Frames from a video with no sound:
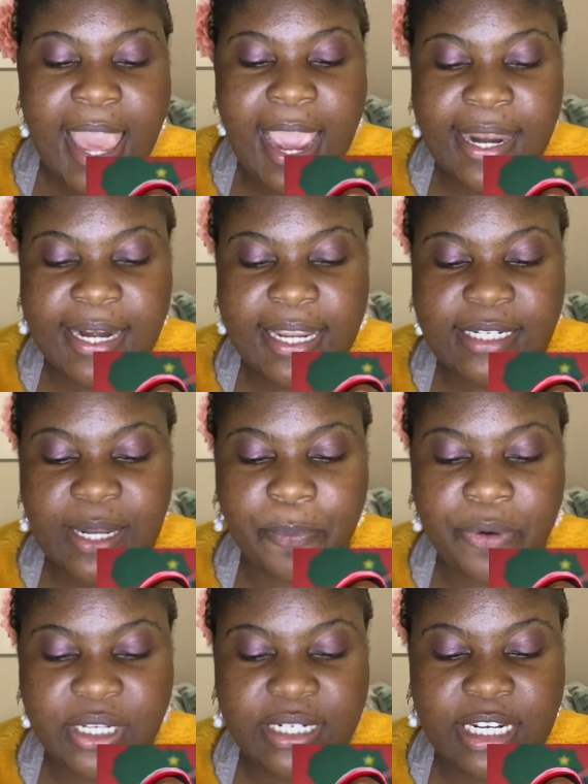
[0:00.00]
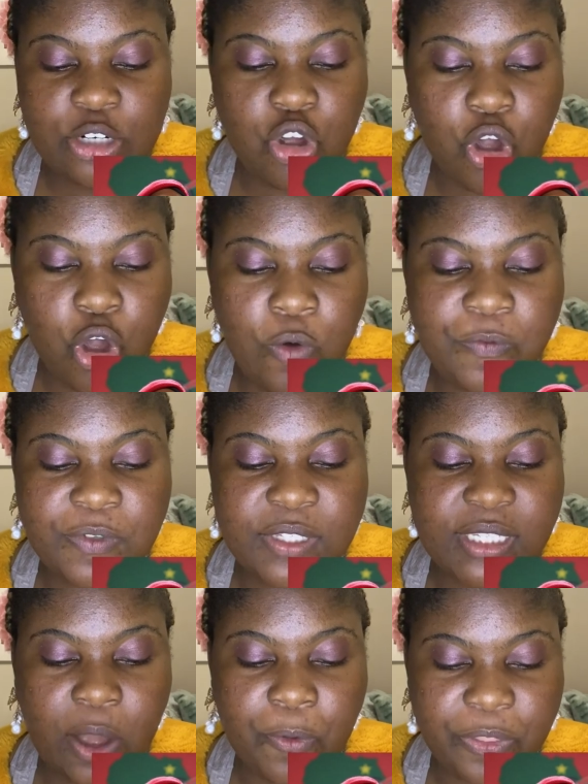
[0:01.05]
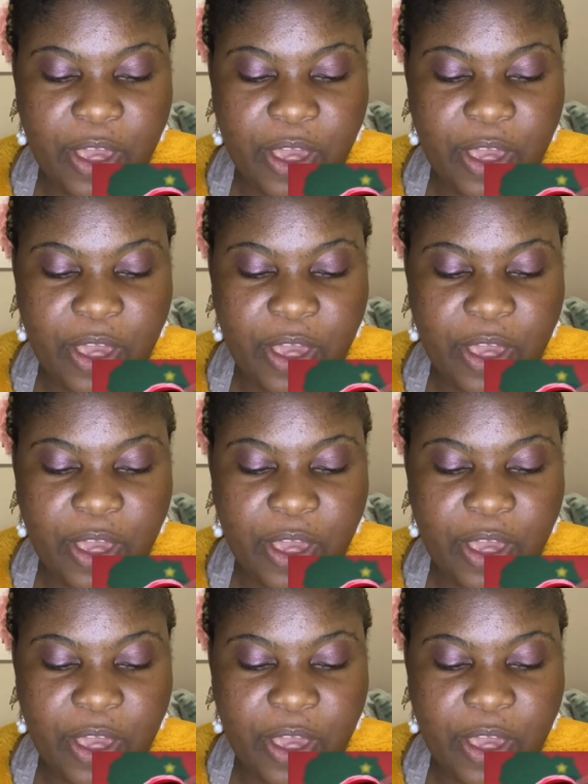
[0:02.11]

and later president of South